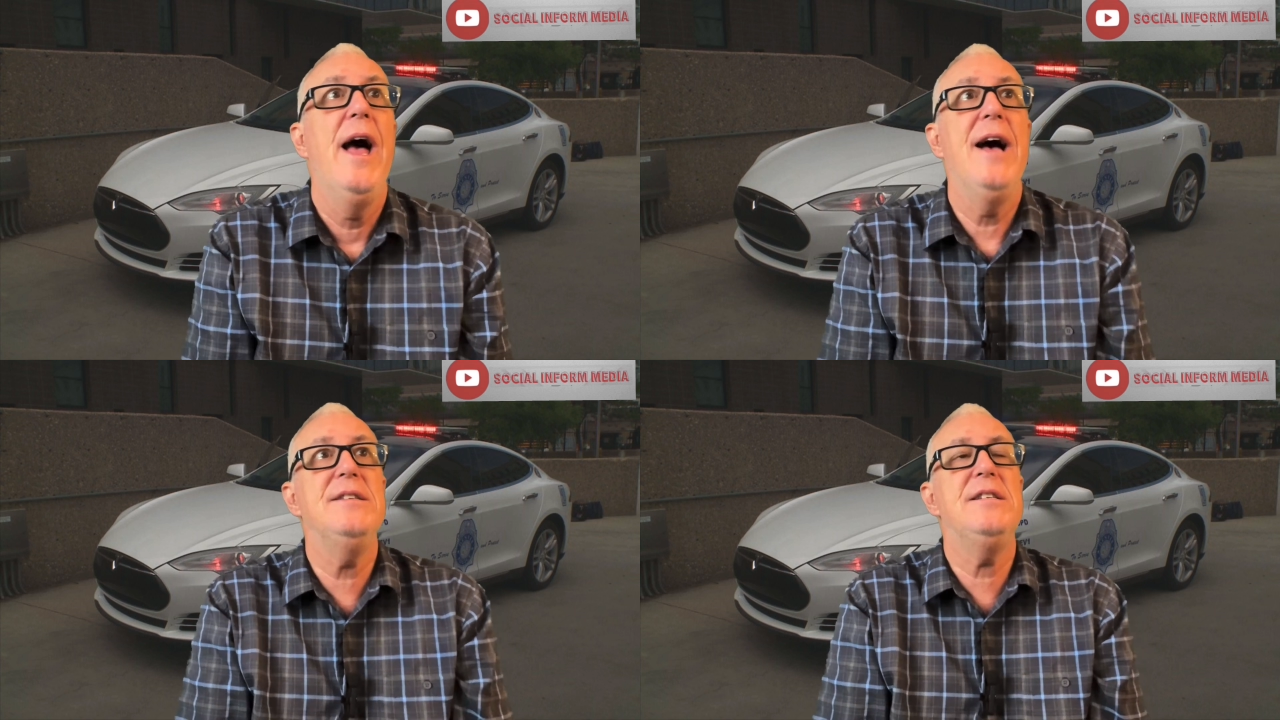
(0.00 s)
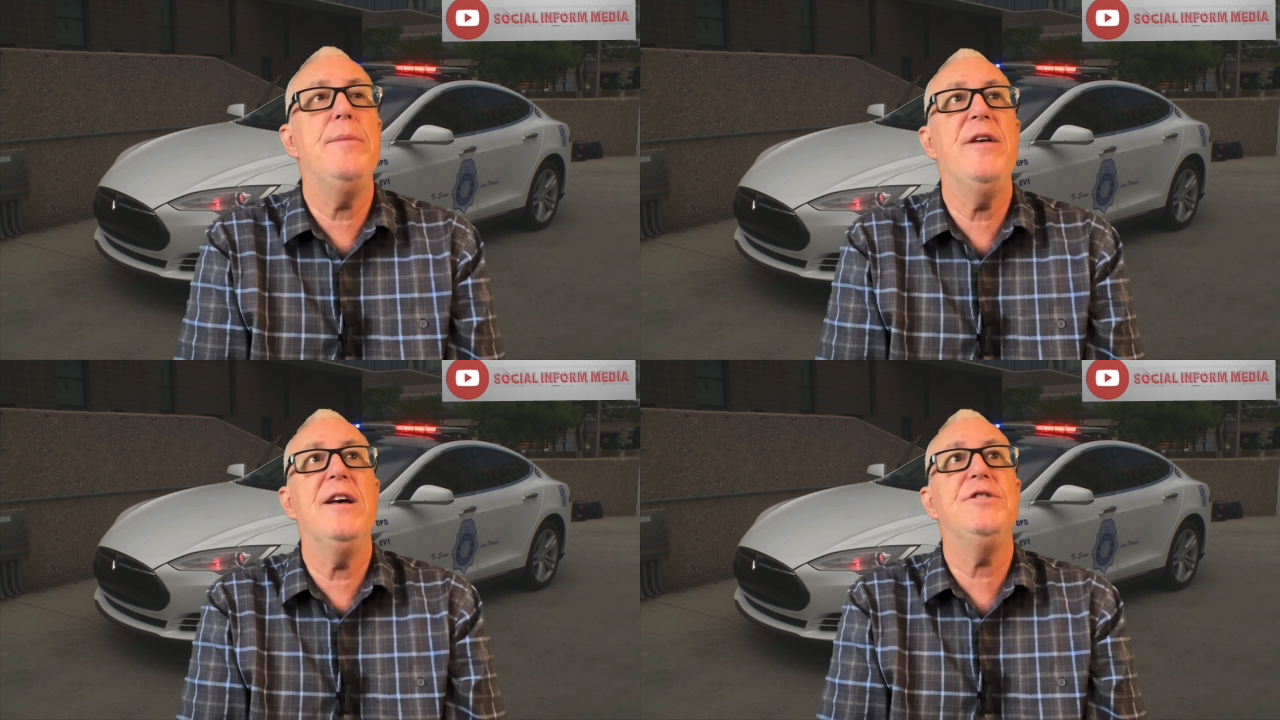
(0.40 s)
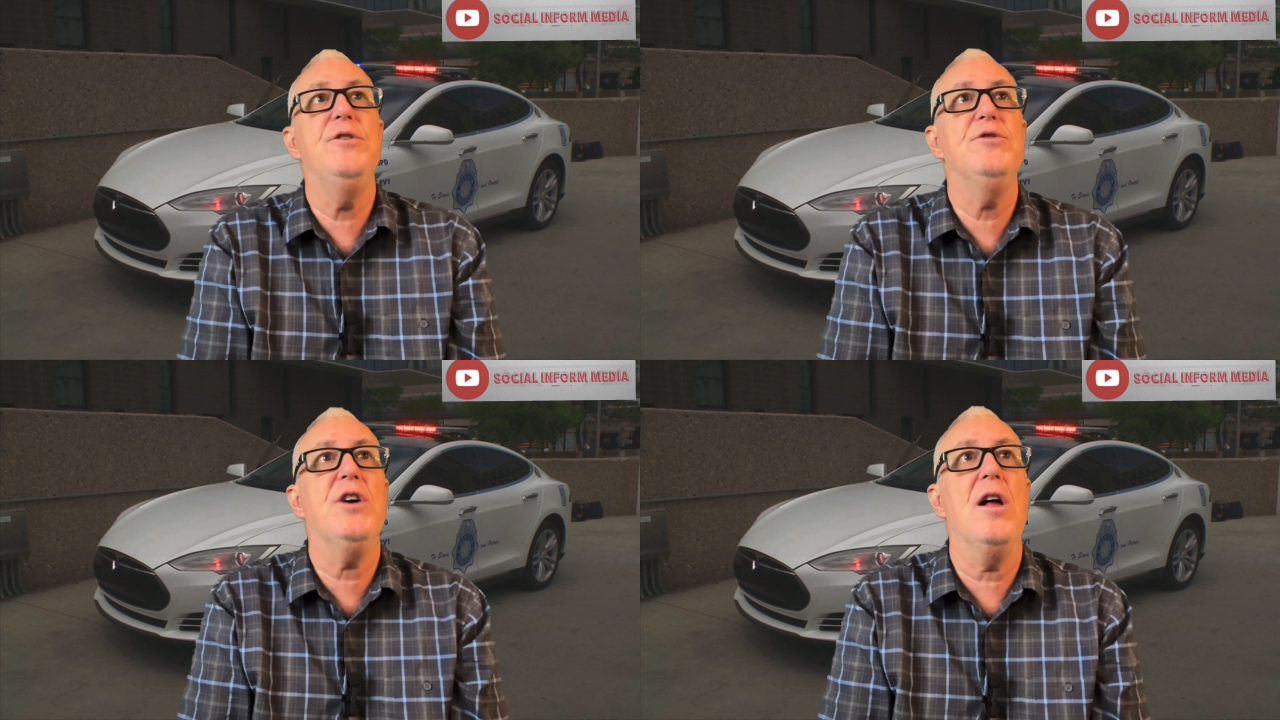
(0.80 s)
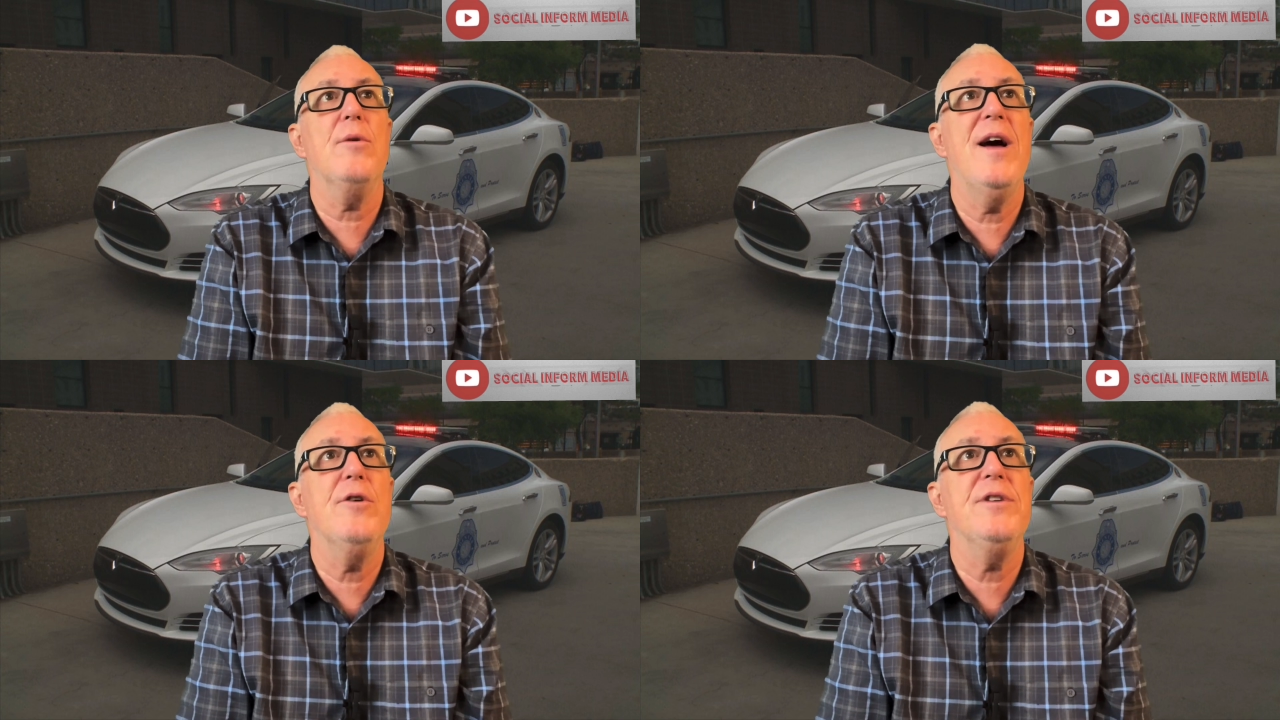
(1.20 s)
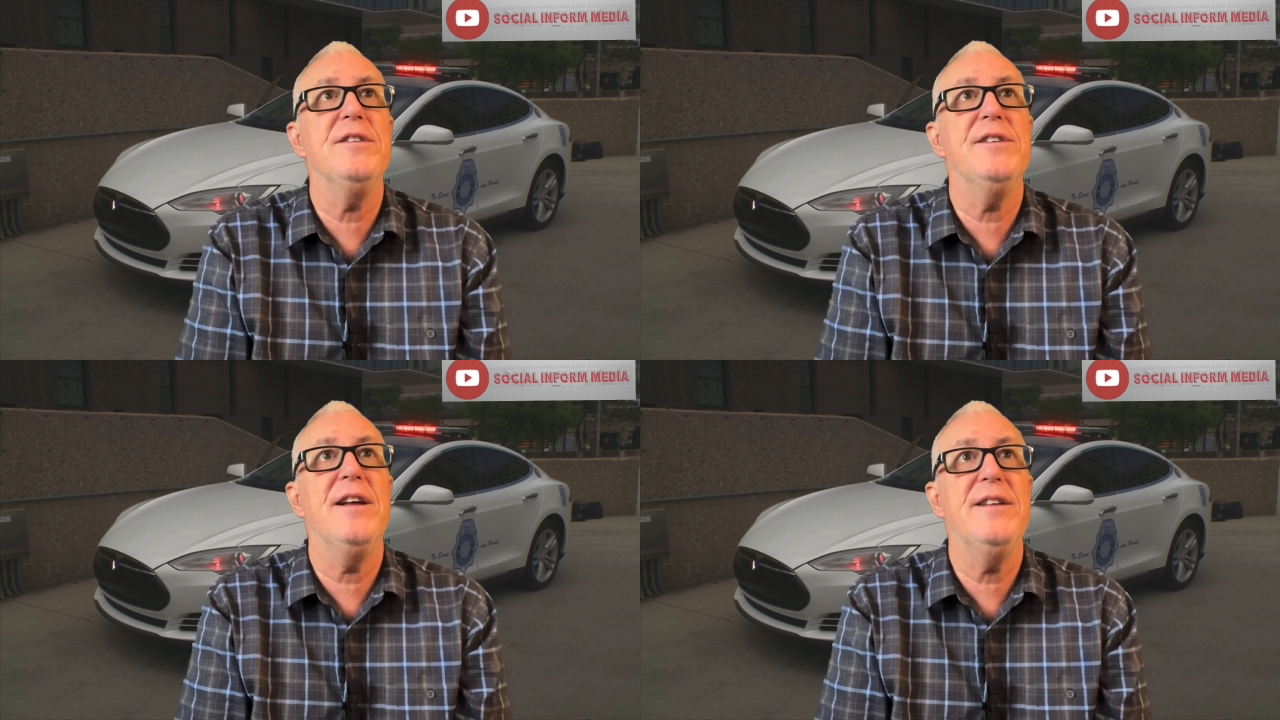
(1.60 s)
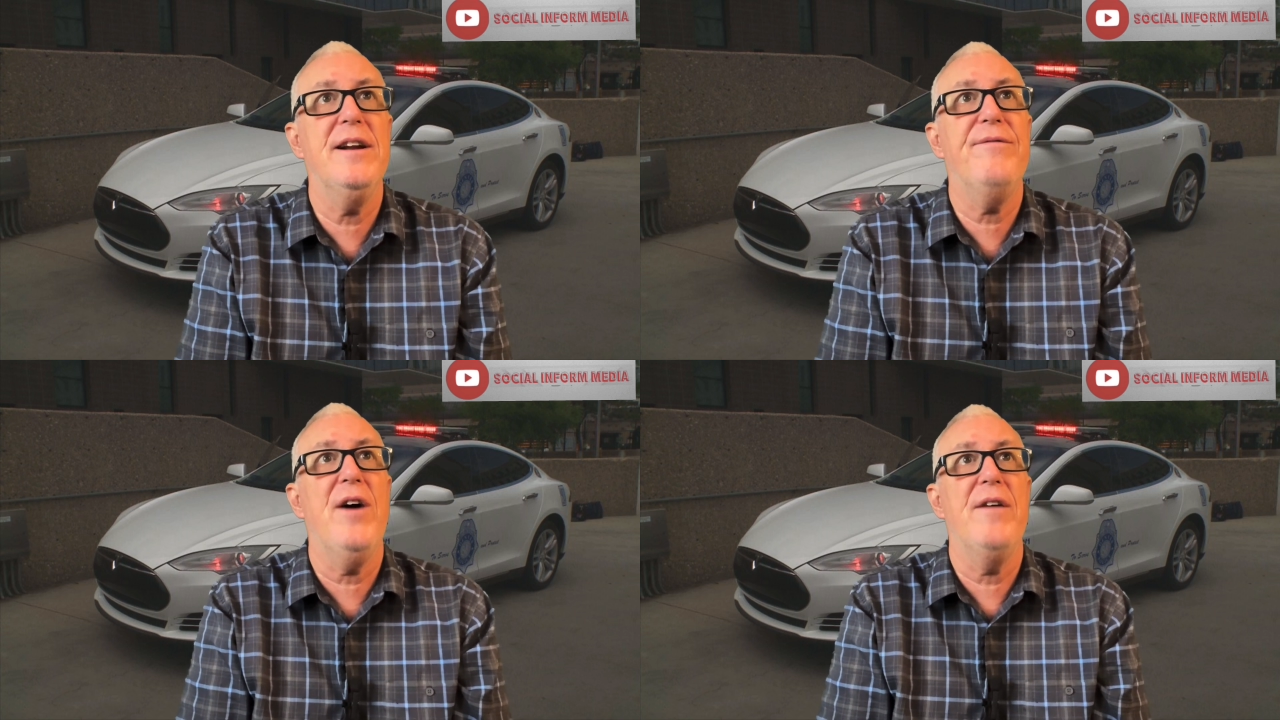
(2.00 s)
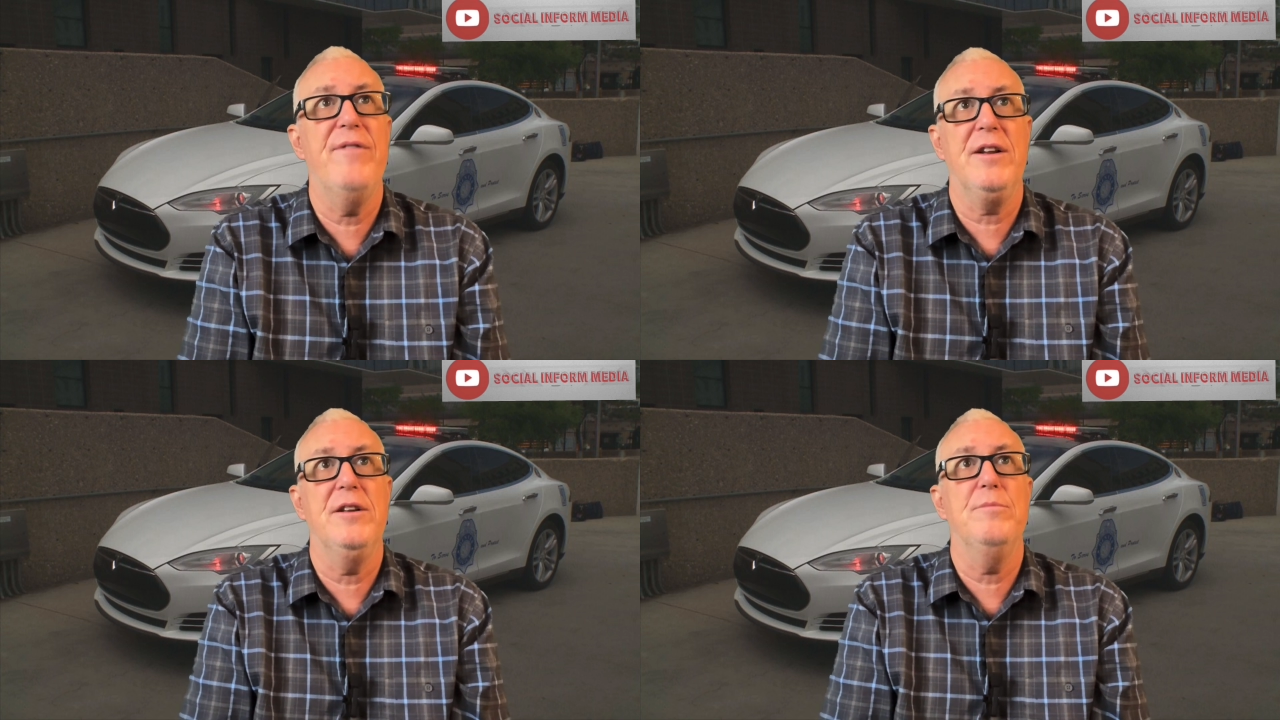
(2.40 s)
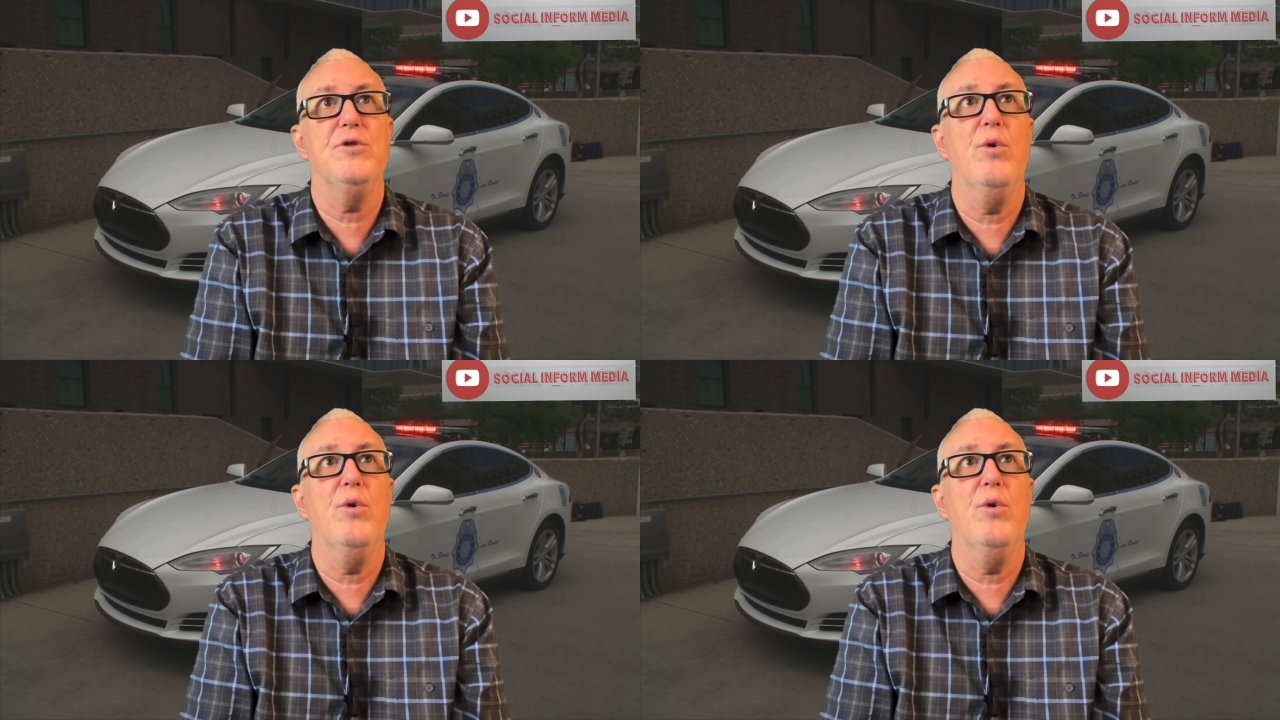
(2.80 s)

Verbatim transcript: And CBS News Colorado doesn't identify victims